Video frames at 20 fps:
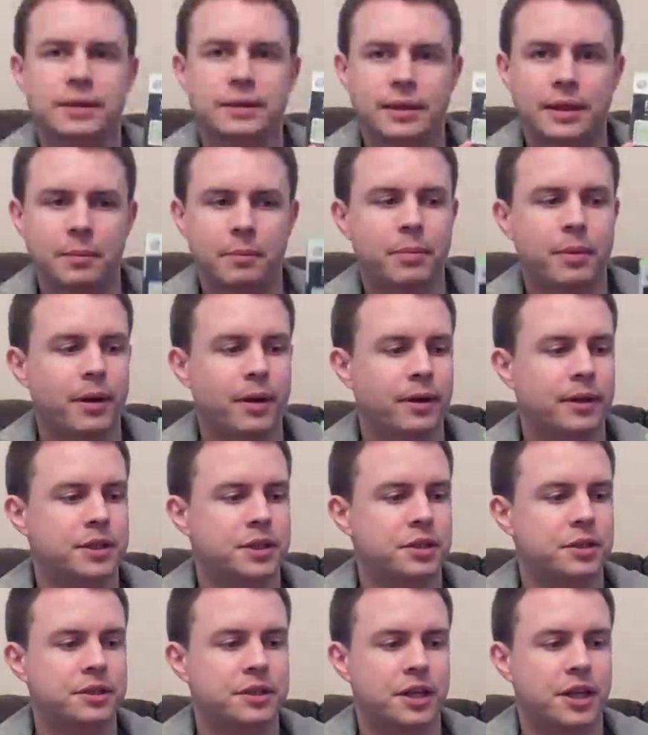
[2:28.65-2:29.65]
they buy it as
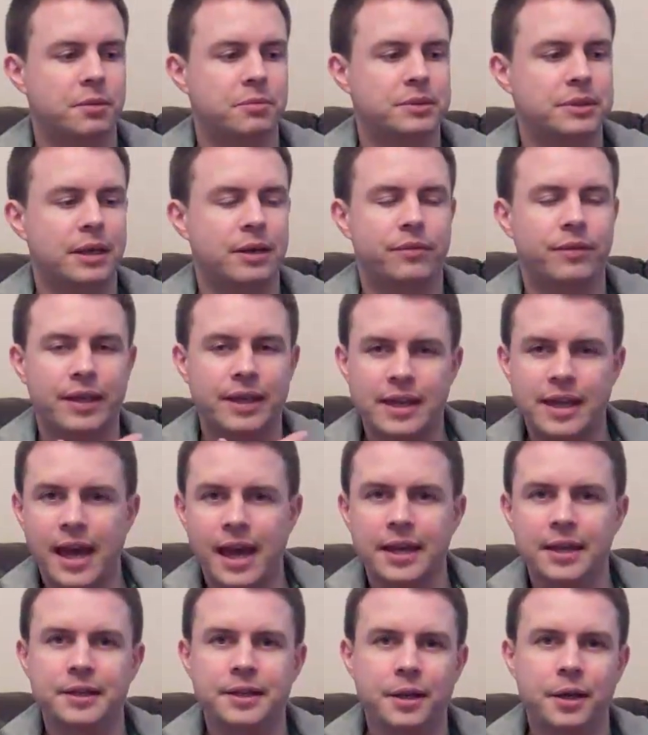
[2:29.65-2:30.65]
soon as it comes out, they
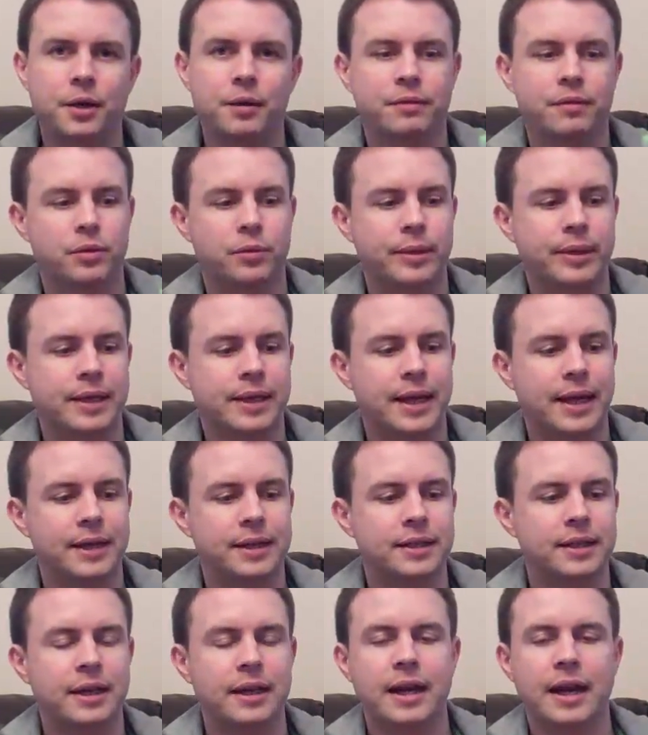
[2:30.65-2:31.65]
cane it over the
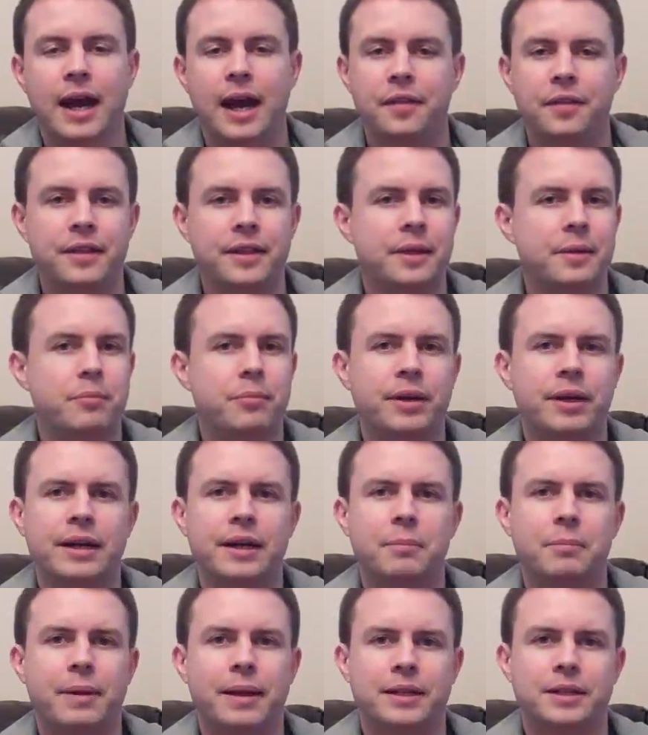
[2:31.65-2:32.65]
weekend, and then they're bringing
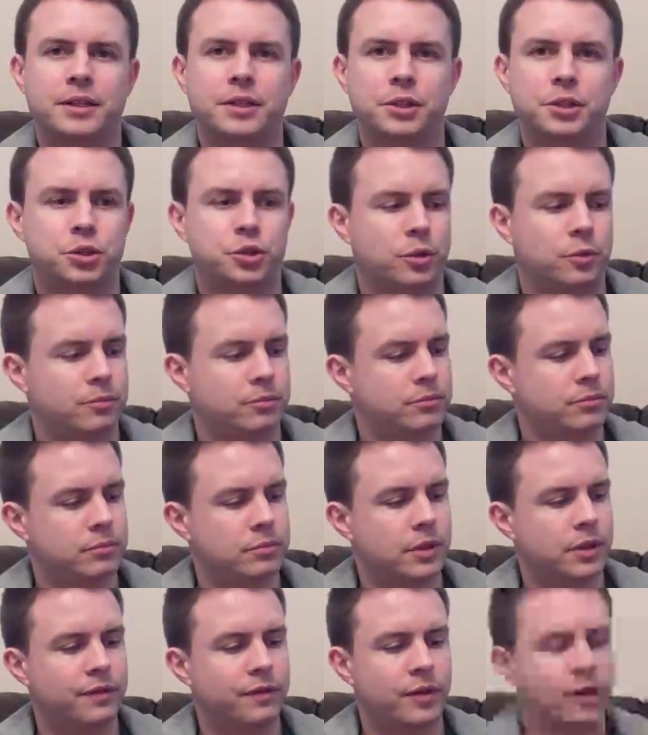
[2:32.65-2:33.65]
it back to the shop
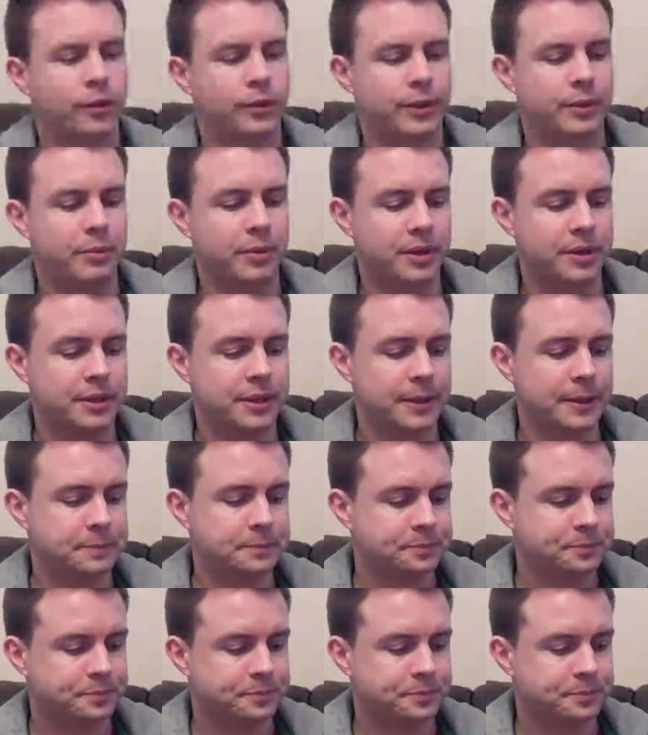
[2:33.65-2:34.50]
the following Monday.